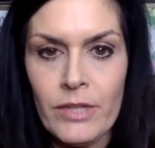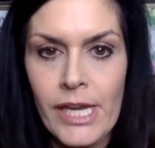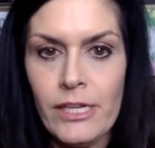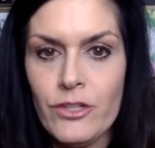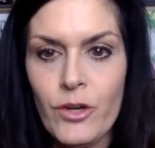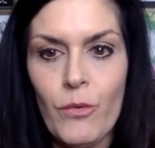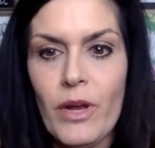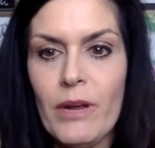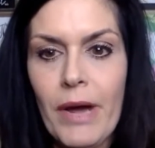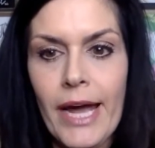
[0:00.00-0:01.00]
only. You don't
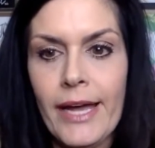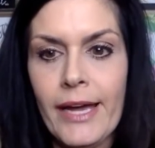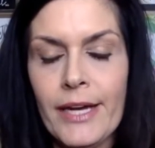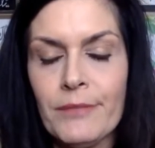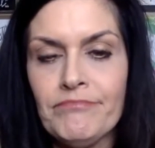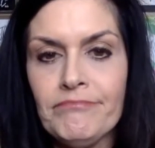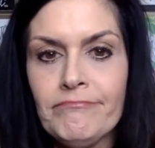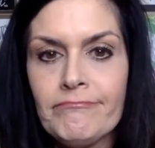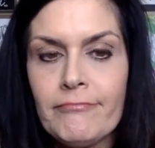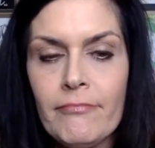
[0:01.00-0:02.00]
want to buy, um,
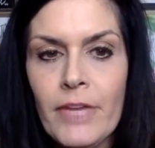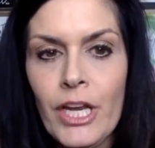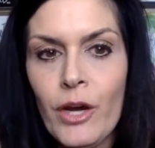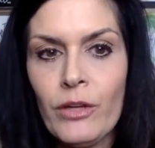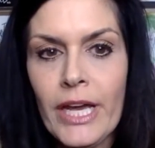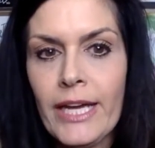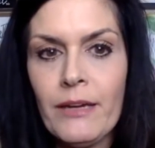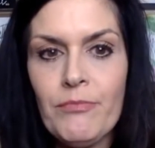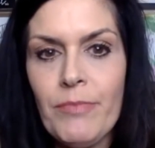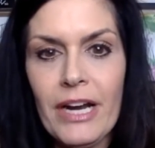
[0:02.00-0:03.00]
you know,
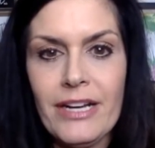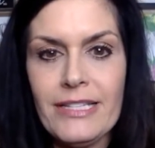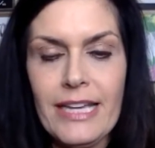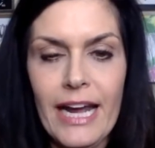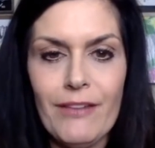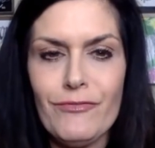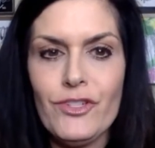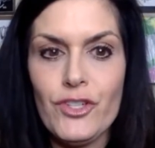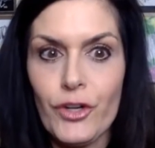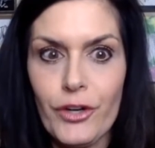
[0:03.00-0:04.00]
like berries that have
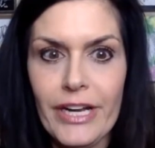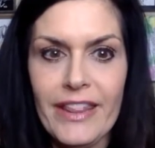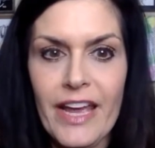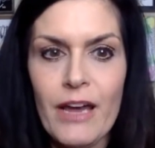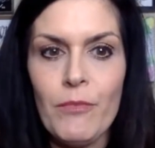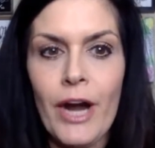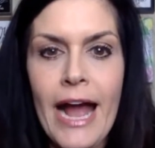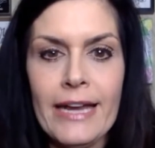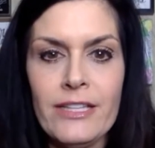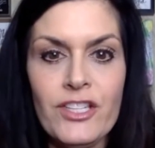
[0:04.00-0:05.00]
sugar in them or
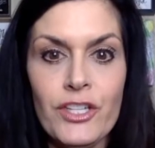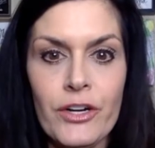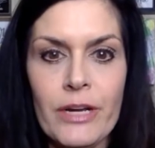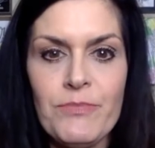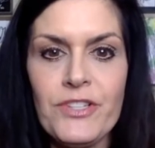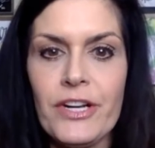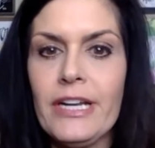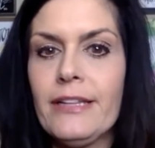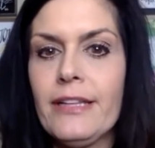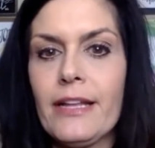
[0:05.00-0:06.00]
added syrups or
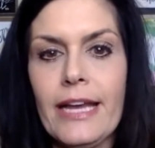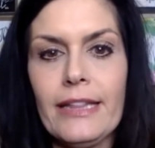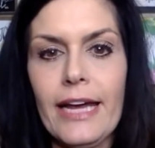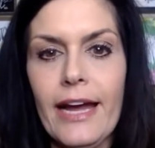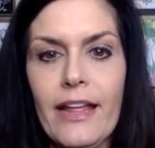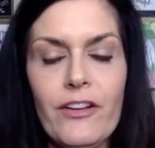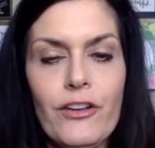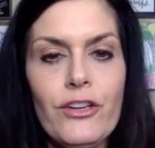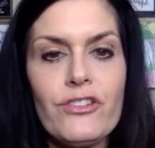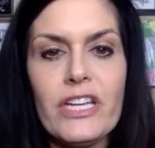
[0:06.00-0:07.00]
anything like that. And they're
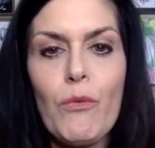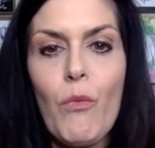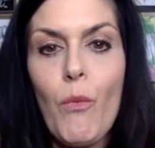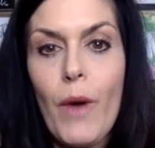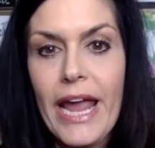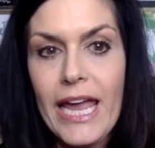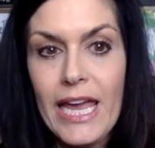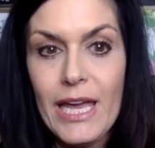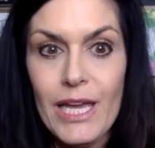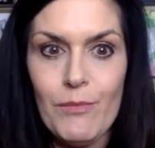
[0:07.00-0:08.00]
usually
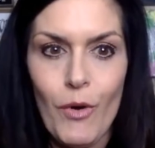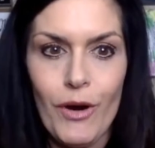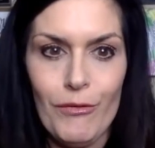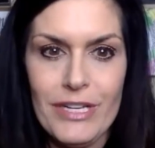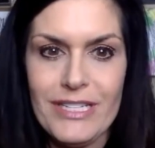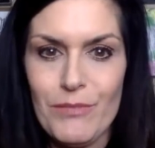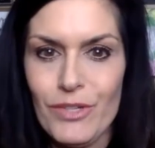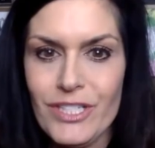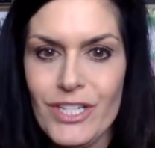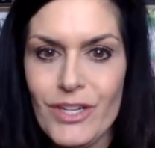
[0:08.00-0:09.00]
way more
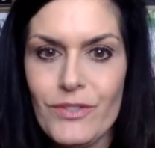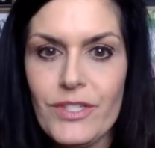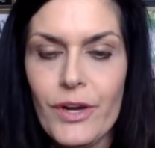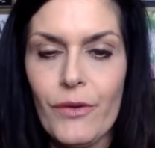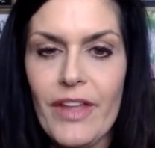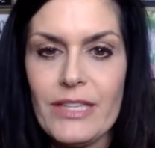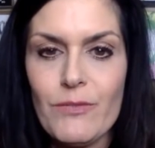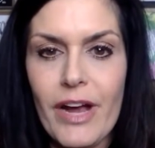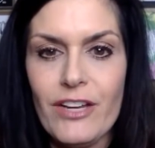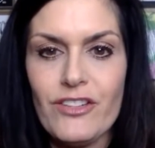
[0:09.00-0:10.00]
reasonable too. So
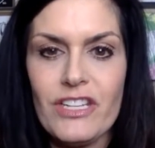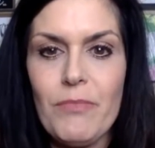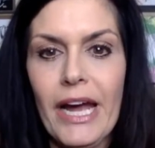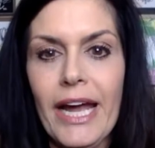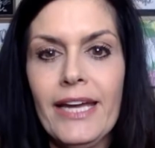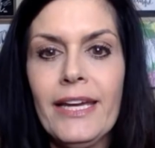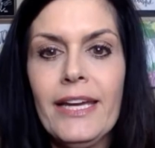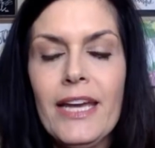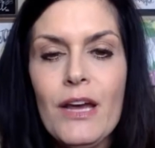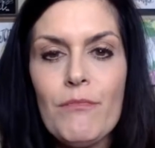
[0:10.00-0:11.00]
that's why I usually buy
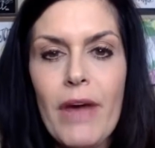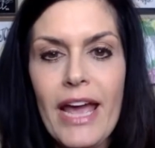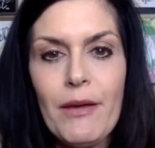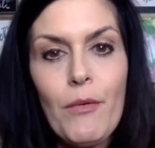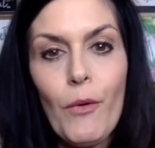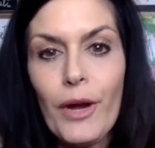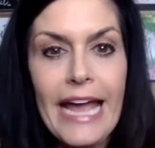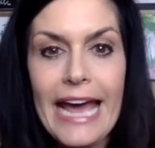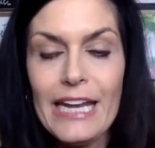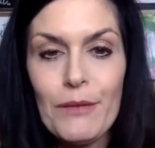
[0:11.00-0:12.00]
my
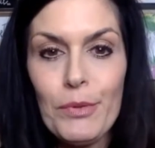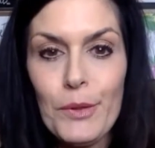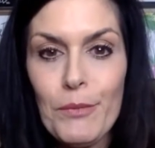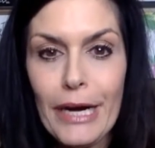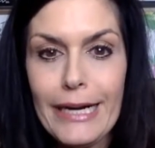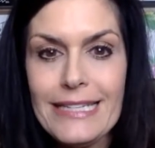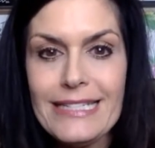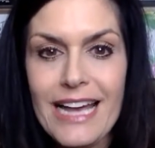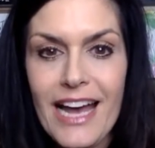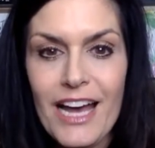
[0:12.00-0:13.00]
organic
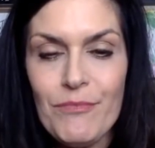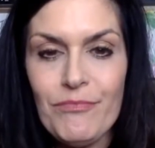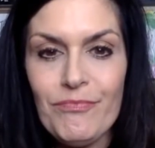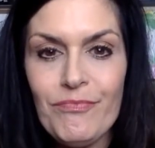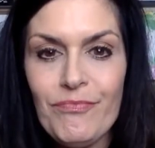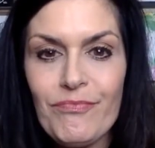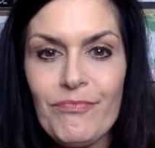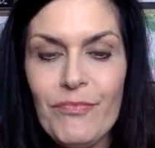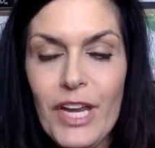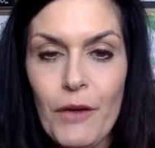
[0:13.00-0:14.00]
blueberries, um,
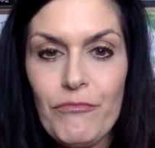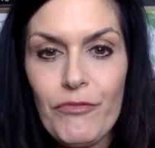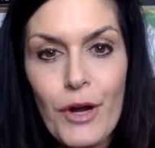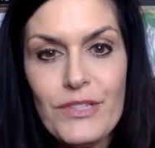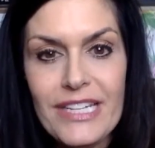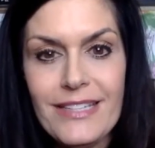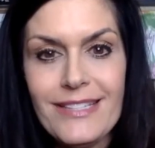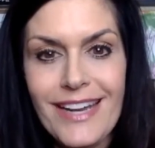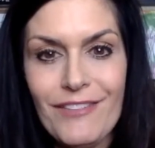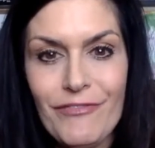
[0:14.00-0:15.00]
you know, frozen
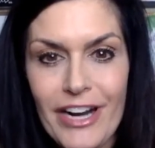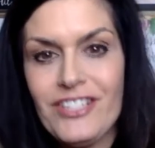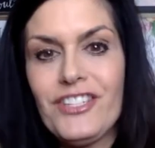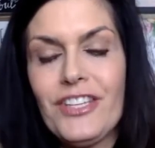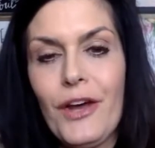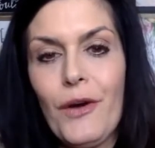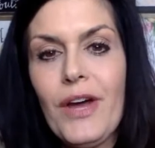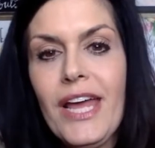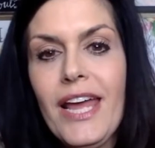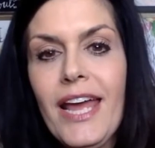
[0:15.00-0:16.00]
instead of fresh. So,